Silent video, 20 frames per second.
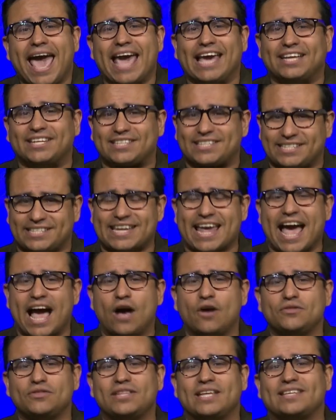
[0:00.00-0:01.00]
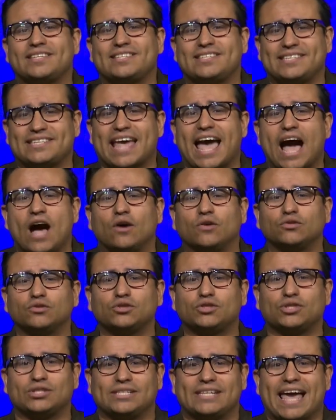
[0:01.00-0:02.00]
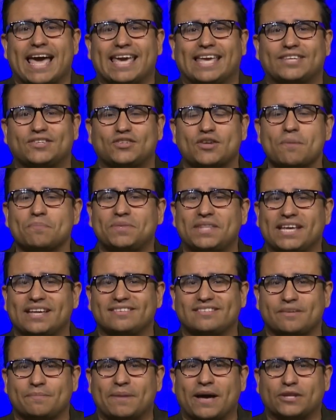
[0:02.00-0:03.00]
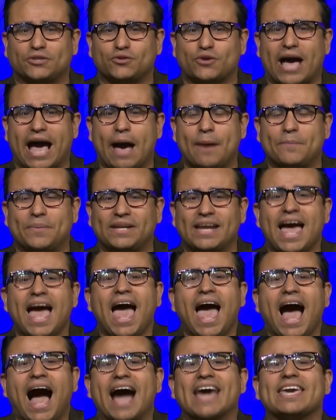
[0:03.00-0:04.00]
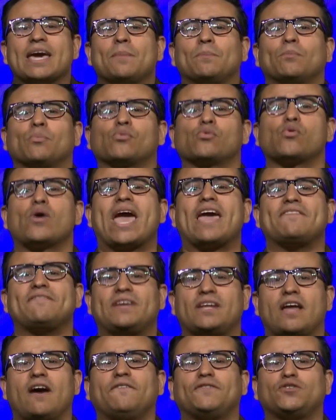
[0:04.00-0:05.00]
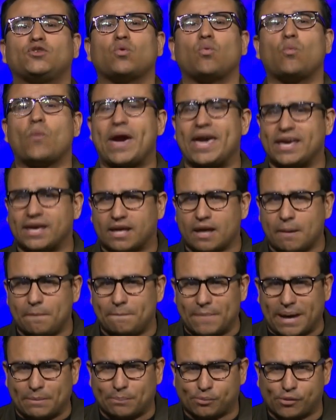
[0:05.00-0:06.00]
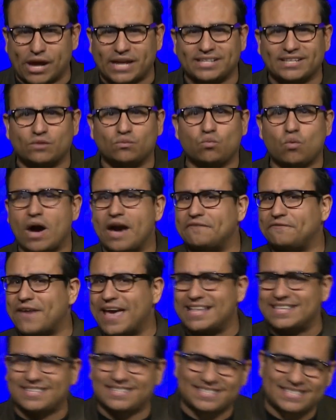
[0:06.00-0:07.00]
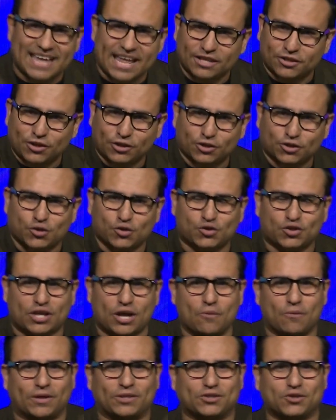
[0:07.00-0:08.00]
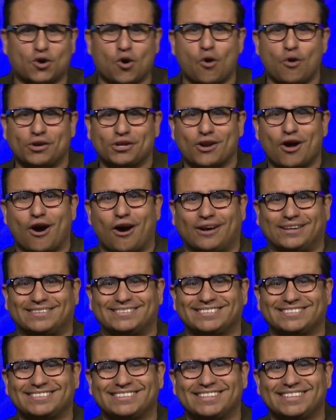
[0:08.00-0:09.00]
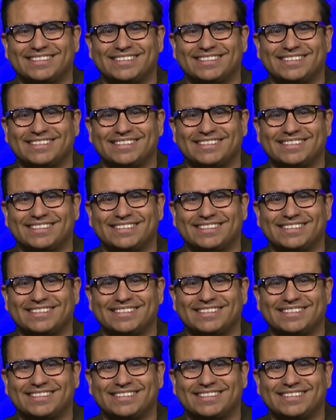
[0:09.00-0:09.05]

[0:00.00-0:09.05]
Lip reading: a sound that sounds like something is about to happen, I am brave enough to wake up my pregnant wife and send her to see what's going on.